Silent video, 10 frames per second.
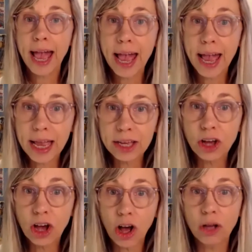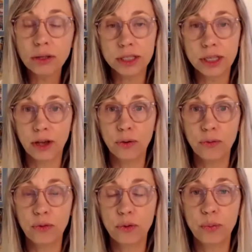and also
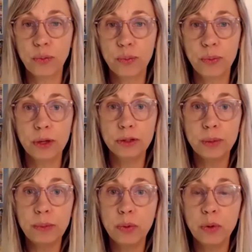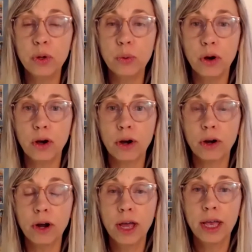for those people who are